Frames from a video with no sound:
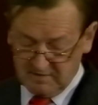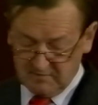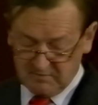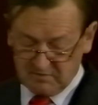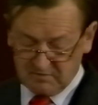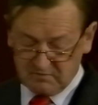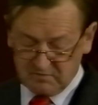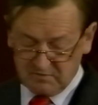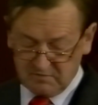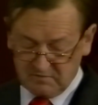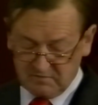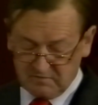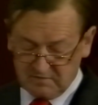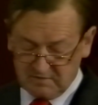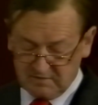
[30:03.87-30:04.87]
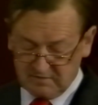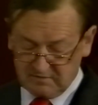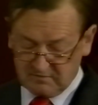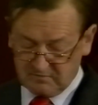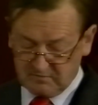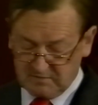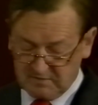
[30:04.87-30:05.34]
But in recent years
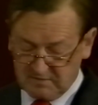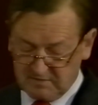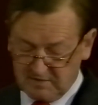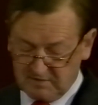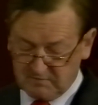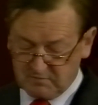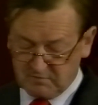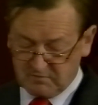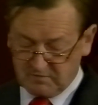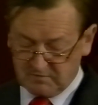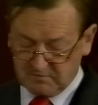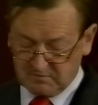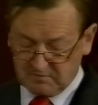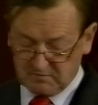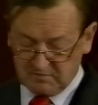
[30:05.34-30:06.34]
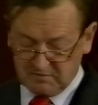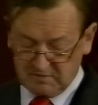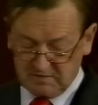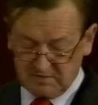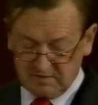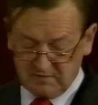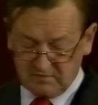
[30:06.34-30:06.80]
there have been a number of obstacles in
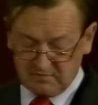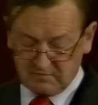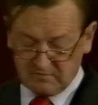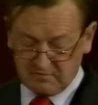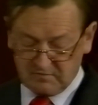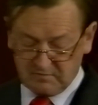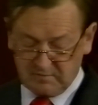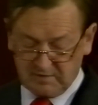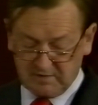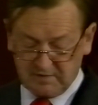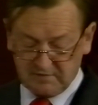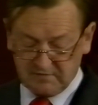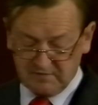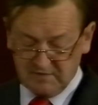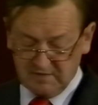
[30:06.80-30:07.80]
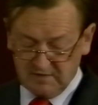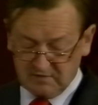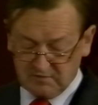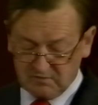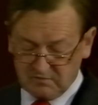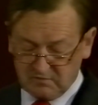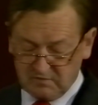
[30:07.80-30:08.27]
the industry's path
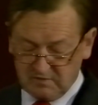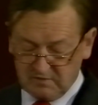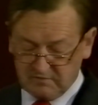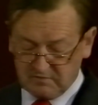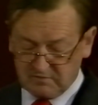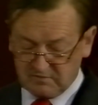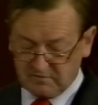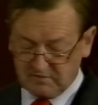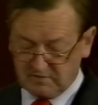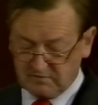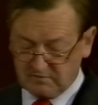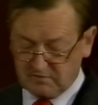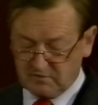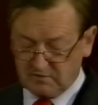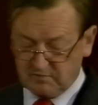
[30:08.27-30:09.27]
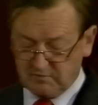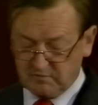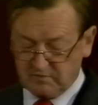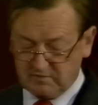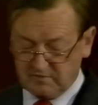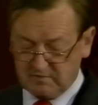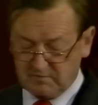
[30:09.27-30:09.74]
to achieve the results
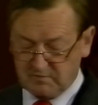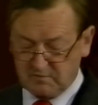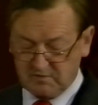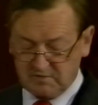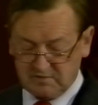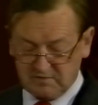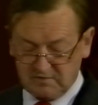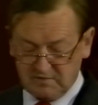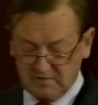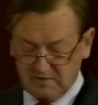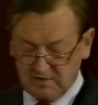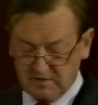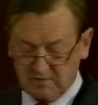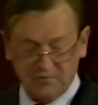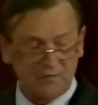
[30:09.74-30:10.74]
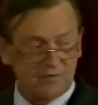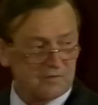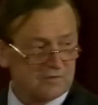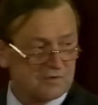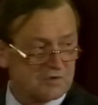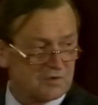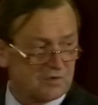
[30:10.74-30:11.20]
confidently predicted a
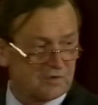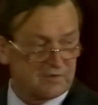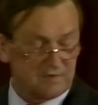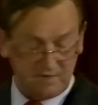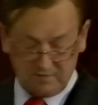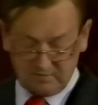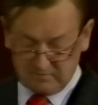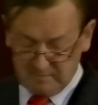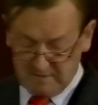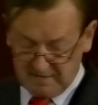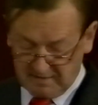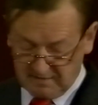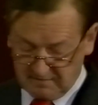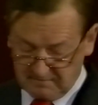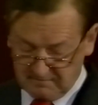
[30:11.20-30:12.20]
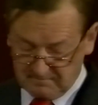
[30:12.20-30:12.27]
few short years back.